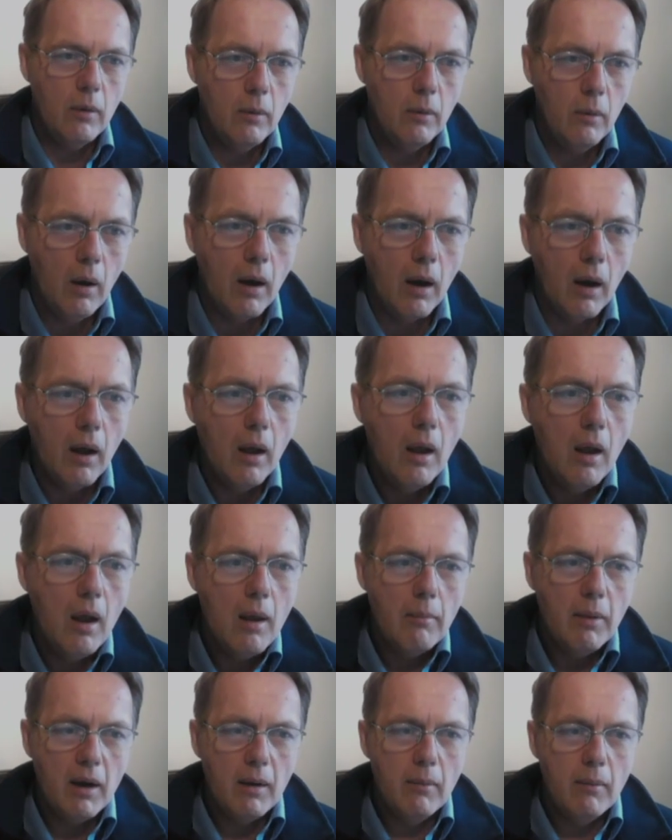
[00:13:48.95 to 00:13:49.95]
we work.
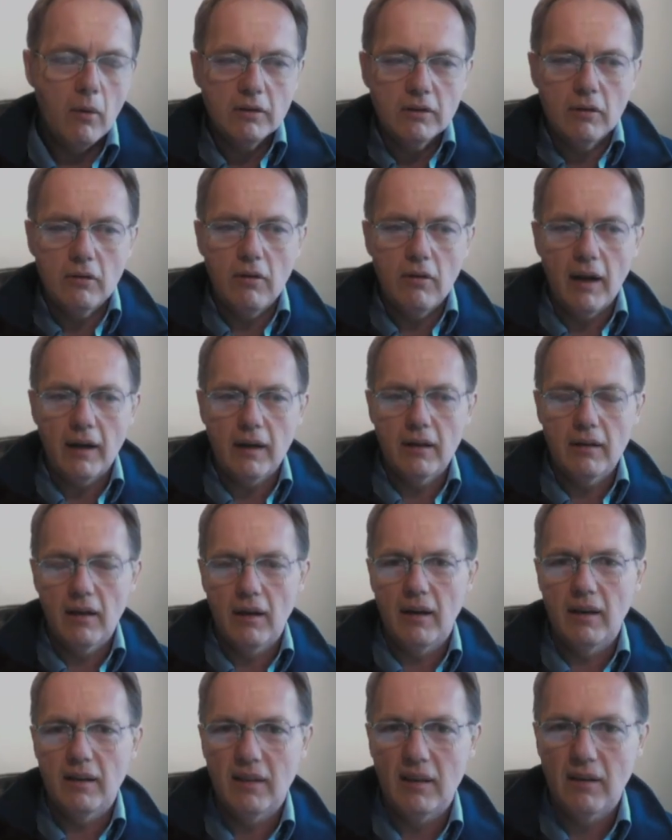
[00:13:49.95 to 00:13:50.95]
But I'm also
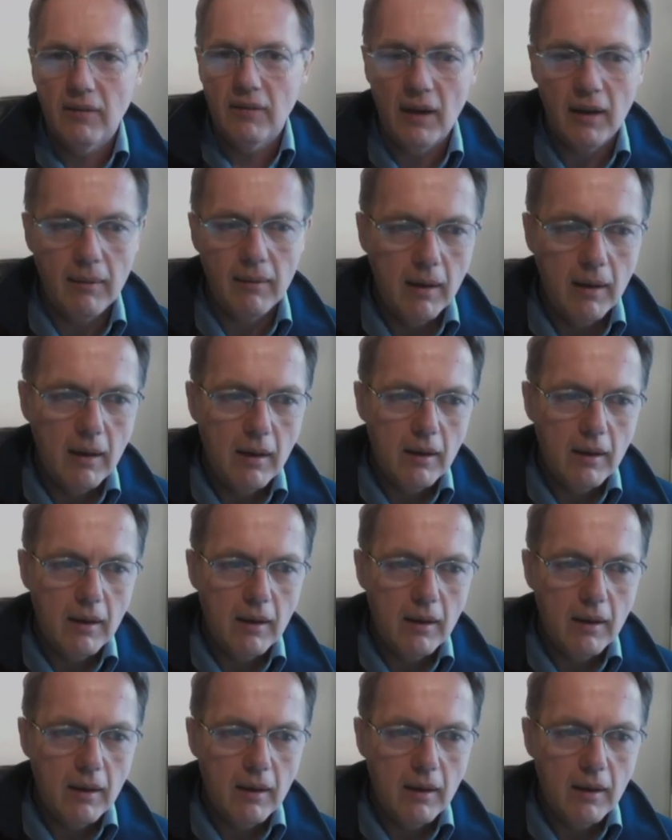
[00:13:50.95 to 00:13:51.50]
recognizing that,